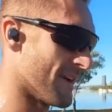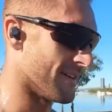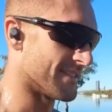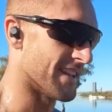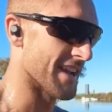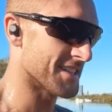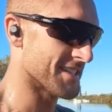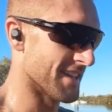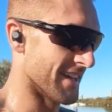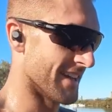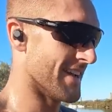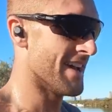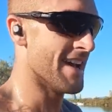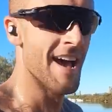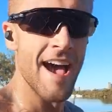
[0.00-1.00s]
but I was
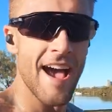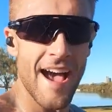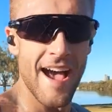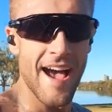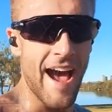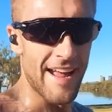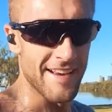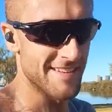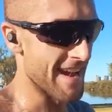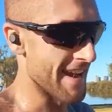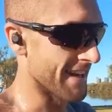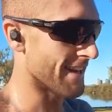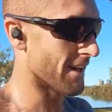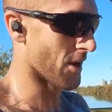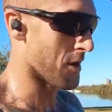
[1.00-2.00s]
actually at
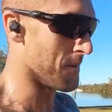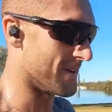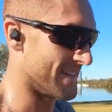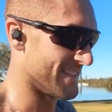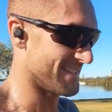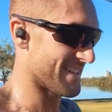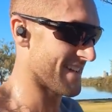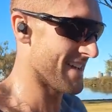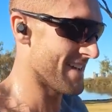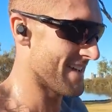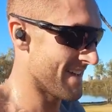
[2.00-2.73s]
10 kilometers